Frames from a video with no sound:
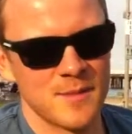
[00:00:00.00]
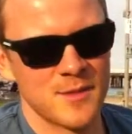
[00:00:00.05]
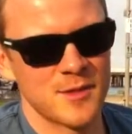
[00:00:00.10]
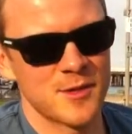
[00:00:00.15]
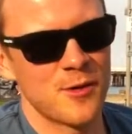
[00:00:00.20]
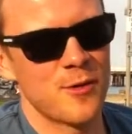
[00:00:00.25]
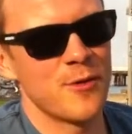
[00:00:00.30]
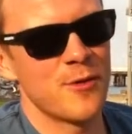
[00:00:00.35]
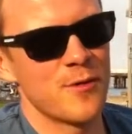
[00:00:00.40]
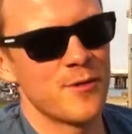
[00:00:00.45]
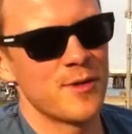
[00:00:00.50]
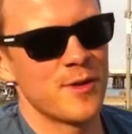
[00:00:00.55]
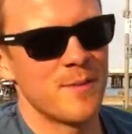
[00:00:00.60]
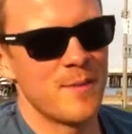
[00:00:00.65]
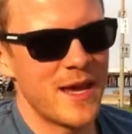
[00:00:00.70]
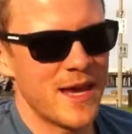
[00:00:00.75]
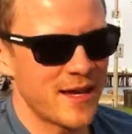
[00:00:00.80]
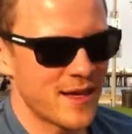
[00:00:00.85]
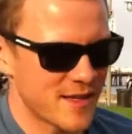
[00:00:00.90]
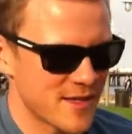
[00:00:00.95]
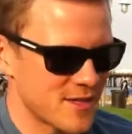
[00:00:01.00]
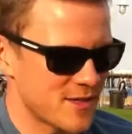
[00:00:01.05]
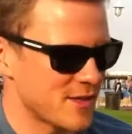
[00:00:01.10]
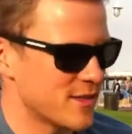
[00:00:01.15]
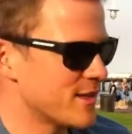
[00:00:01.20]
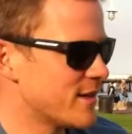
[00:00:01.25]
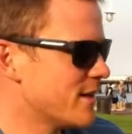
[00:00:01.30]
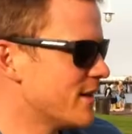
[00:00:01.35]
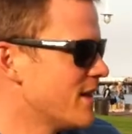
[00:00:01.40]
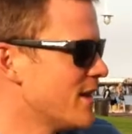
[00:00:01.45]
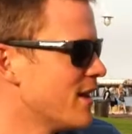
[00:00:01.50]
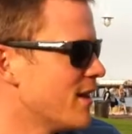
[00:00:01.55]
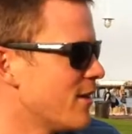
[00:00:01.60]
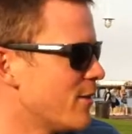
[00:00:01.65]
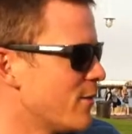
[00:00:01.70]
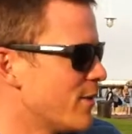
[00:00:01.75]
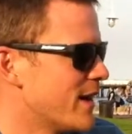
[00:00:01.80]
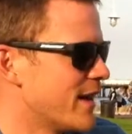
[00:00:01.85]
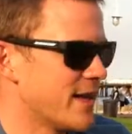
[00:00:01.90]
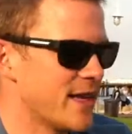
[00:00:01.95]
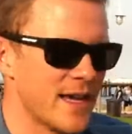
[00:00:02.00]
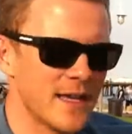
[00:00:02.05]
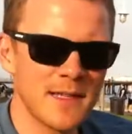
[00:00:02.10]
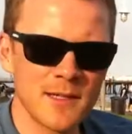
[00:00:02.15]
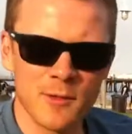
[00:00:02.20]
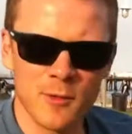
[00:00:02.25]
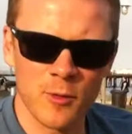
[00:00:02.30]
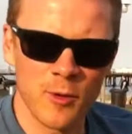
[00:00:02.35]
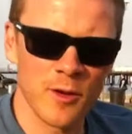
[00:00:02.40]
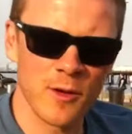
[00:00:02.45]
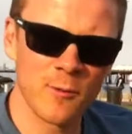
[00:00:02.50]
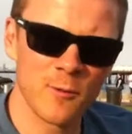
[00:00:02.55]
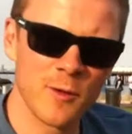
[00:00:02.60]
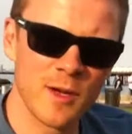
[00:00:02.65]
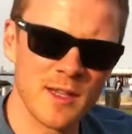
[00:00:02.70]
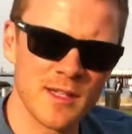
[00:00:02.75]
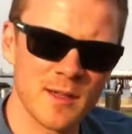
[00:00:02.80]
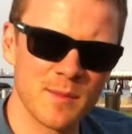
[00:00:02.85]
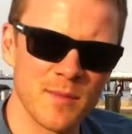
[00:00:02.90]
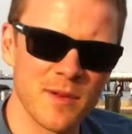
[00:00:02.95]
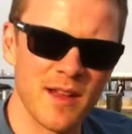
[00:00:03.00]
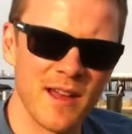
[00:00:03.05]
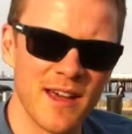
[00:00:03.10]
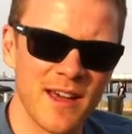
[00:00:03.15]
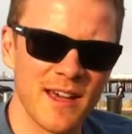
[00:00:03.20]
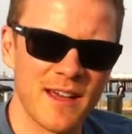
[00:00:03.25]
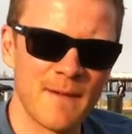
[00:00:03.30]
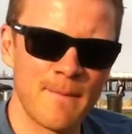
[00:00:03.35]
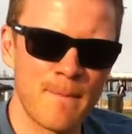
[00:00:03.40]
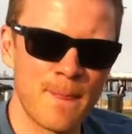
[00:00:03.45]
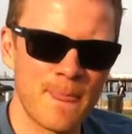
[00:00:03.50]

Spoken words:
So the main concern when I get to resupply